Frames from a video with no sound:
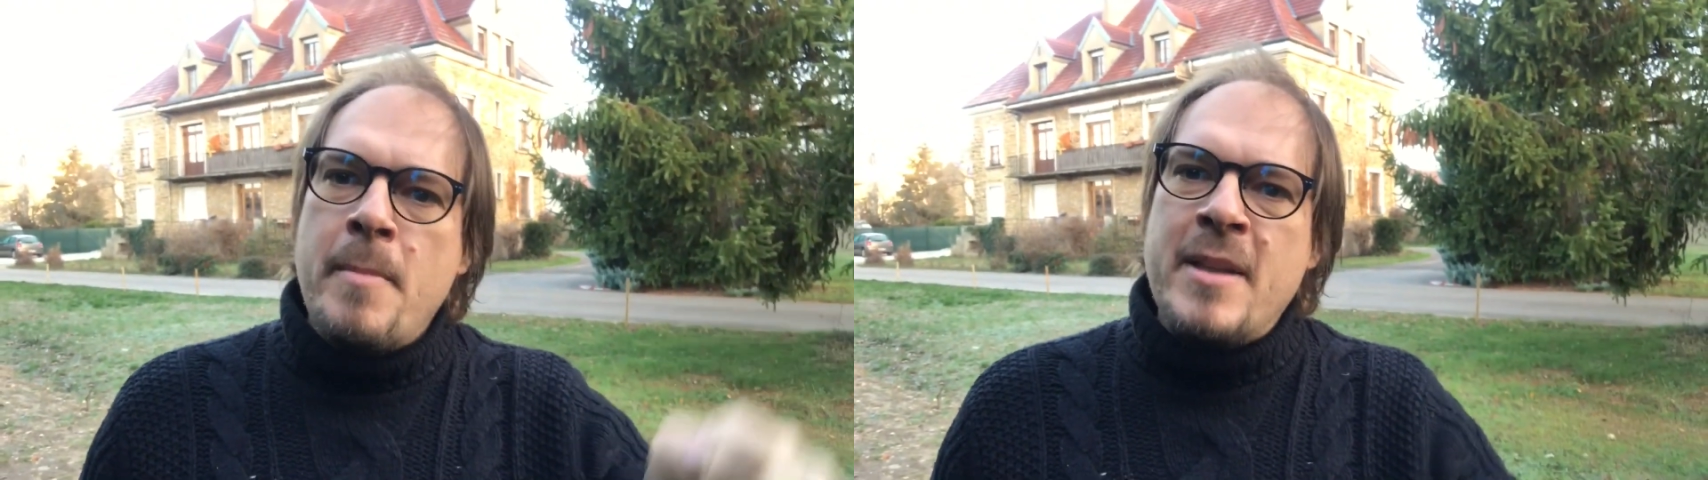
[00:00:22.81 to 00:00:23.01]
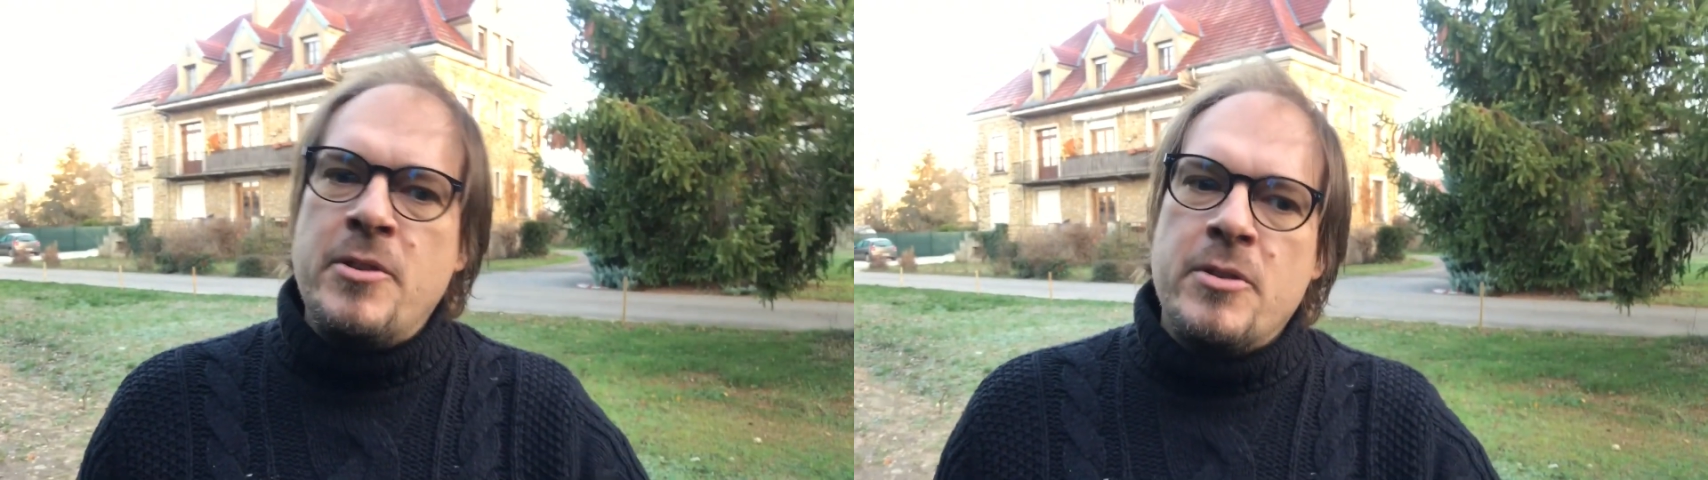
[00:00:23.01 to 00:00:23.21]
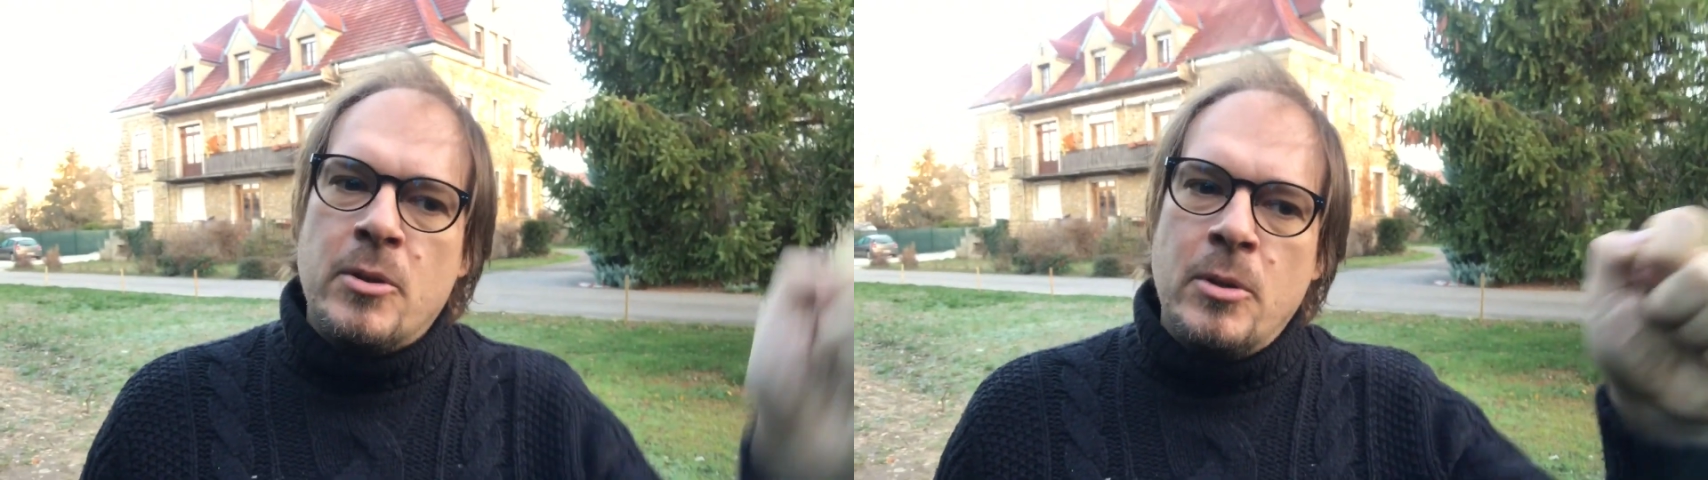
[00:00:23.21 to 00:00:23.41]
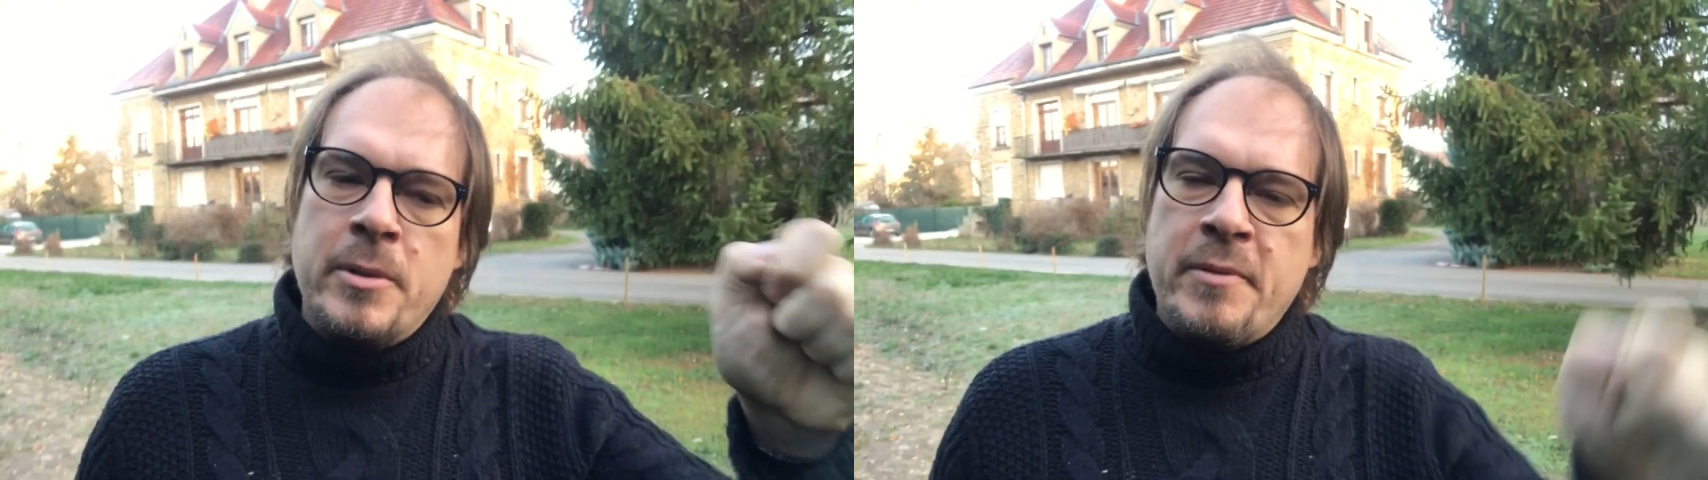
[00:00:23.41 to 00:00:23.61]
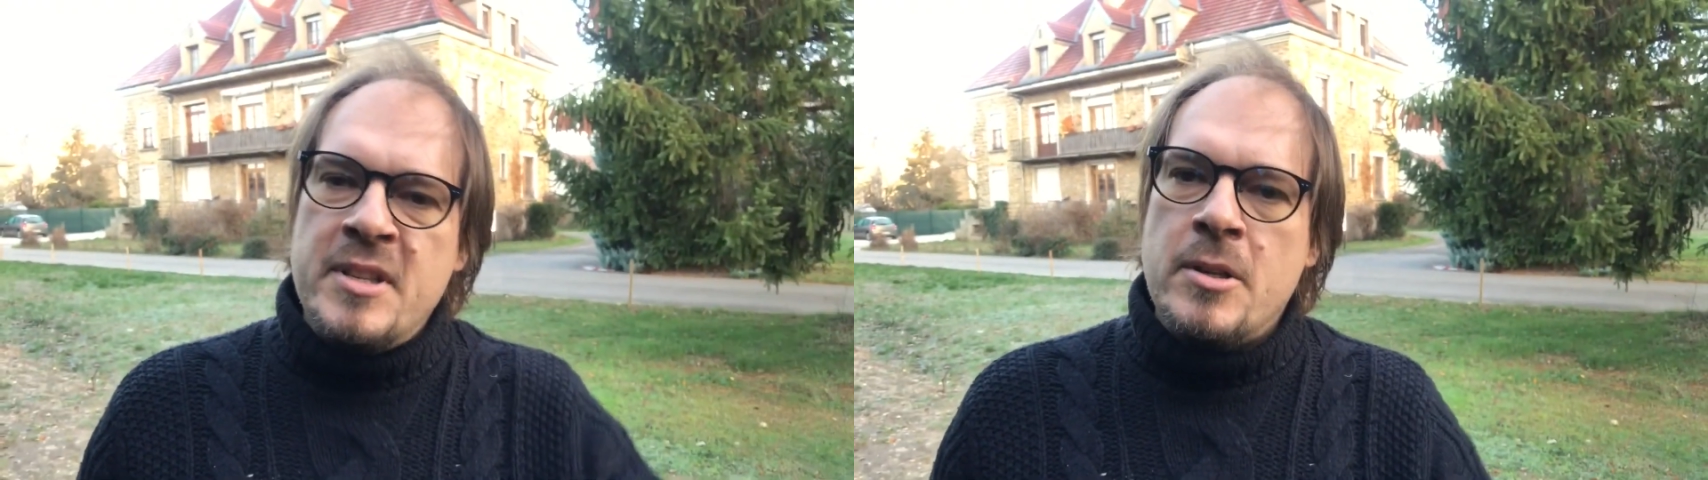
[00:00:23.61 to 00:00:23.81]
matches, all
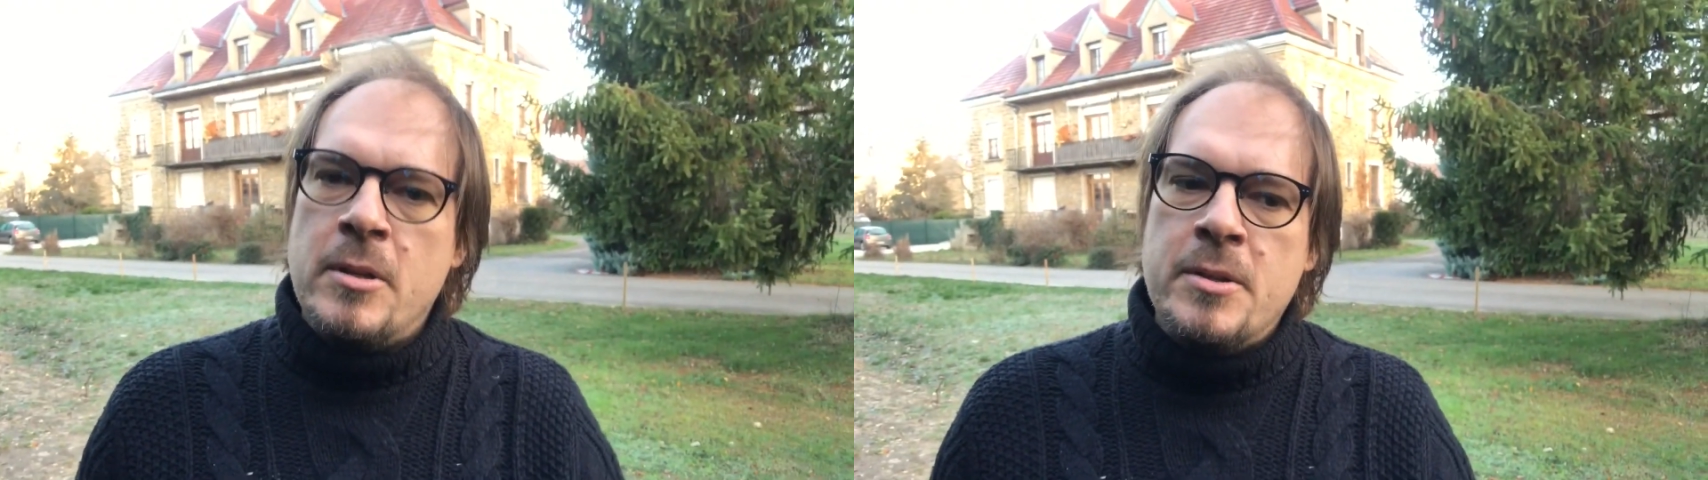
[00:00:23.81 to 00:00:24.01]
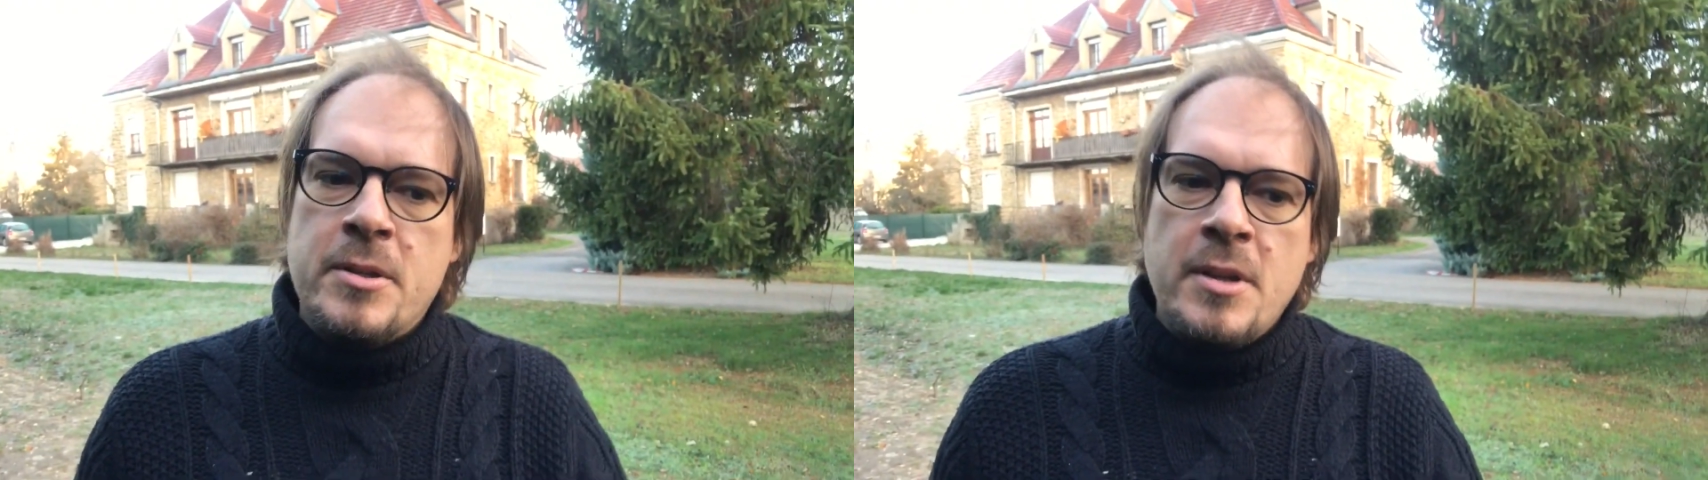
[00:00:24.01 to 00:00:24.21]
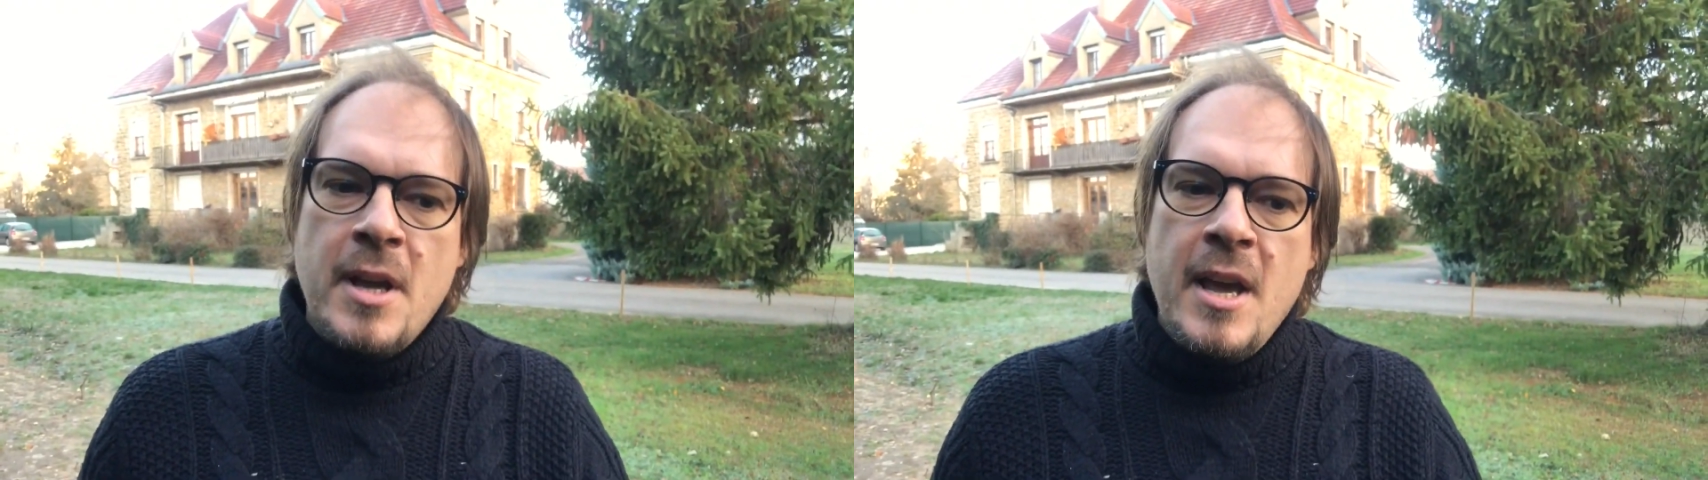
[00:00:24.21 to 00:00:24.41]
the results,